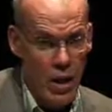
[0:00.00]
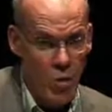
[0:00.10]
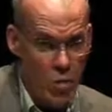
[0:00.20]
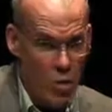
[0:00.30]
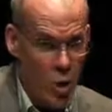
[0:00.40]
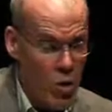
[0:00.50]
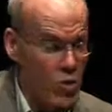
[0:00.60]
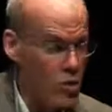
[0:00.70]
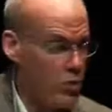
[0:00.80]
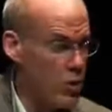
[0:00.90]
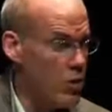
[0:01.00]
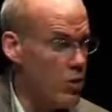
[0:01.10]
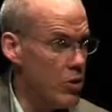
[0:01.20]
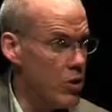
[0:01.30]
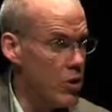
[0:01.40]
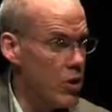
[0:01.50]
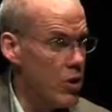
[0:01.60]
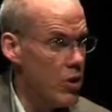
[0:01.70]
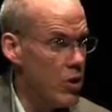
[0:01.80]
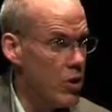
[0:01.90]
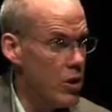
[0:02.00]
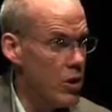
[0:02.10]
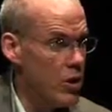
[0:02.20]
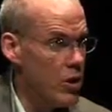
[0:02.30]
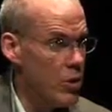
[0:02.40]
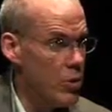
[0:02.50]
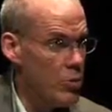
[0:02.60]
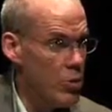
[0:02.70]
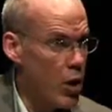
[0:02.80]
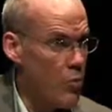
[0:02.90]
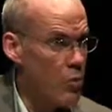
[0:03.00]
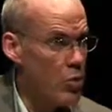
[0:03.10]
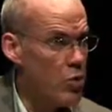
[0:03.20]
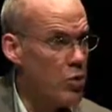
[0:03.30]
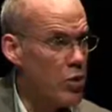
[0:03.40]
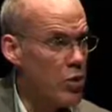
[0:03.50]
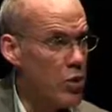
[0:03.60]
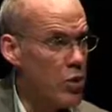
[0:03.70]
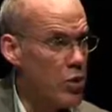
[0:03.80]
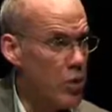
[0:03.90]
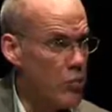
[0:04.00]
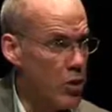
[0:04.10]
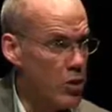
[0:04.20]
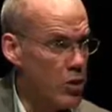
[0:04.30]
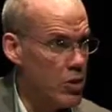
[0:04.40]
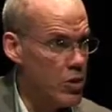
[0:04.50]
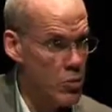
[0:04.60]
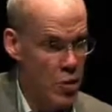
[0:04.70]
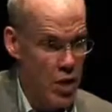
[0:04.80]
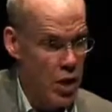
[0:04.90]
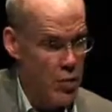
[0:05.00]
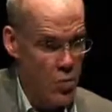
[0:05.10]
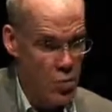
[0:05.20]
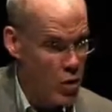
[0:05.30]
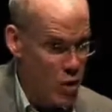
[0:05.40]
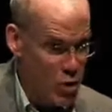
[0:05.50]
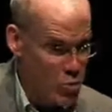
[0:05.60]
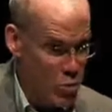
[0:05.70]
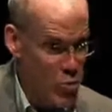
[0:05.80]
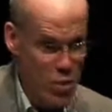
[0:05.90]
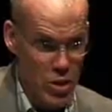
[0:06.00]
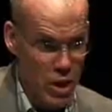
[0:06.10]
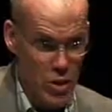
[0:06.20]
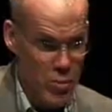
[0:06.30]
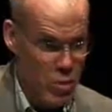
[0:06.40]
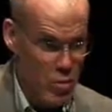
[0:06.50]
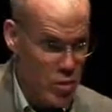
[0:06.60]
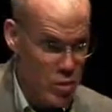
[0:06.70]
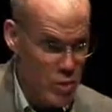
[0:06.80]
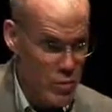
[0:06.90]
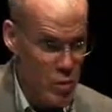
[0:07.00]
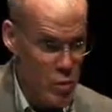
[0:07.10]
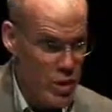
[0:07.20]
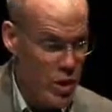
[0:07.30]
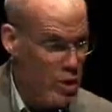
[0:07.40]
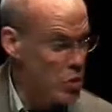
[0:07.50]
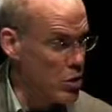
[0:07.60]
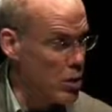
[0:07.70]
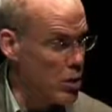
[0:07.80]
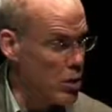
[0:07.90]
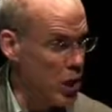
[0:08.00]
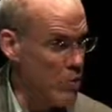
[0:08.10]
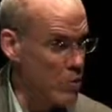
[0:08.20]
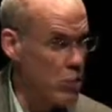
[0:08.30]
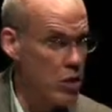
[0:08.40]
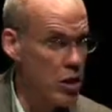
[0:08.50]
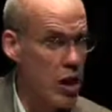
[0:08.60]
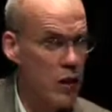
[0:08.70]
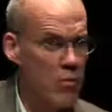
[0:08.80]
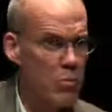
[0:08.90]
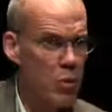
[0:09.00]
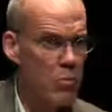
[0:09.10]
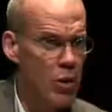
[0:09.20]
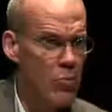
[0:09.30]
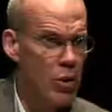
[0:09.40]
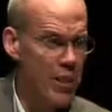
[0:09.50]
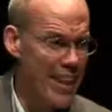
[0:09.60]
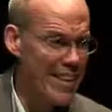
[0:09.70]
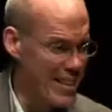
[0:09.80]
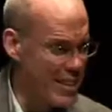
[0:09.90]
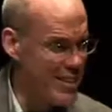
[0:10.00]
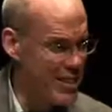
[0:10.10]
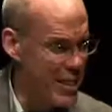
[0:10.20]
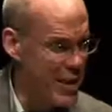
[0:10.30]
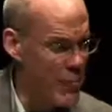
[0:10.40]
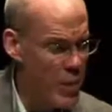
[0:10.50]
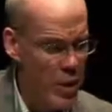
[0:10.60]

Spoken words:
And it was also very clear that the proper unit for thinking about this was not one light bulb at a time, and it wasn't even one country at a time. It was going to have to be one planet at a time.